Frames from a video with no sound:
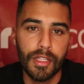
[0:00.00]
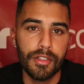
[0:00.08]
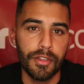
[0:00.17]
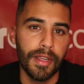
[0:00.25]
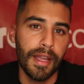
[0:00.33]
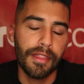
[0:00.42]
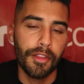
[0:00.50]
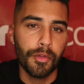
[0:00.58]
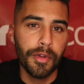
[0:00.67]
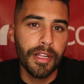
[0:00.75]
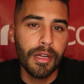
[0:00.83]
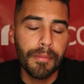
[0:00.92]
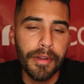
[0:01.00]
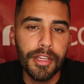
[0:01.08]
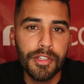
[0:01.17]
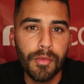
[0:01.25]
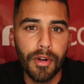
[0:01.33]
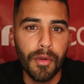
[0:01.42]
So you got the three
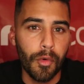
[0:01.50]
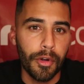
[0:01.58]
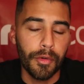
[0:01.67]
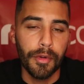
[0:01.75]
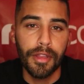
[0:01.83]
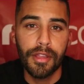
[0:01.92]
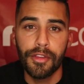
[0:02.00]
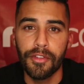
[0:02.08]
companies you wanna work with,